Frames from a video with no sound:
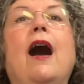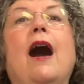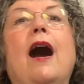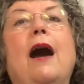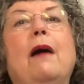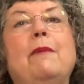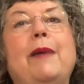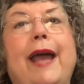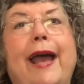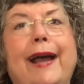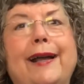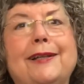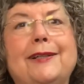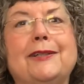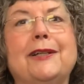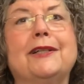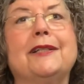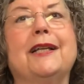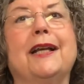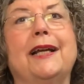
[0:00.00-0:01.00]
I'm
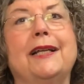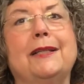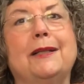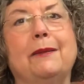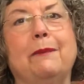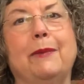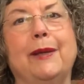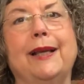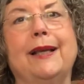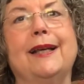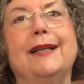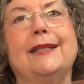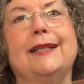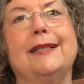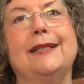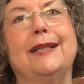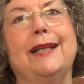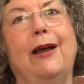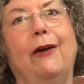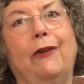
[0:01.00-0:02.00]
exercising because
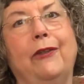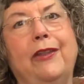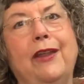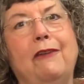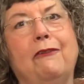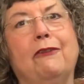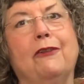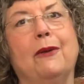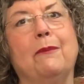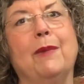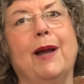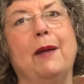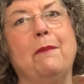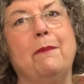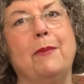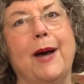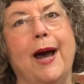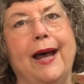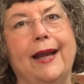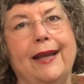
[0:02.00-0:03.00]
it's healthy for my
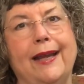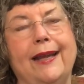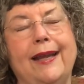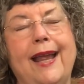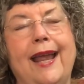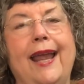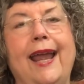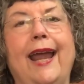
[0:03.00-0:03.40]
body,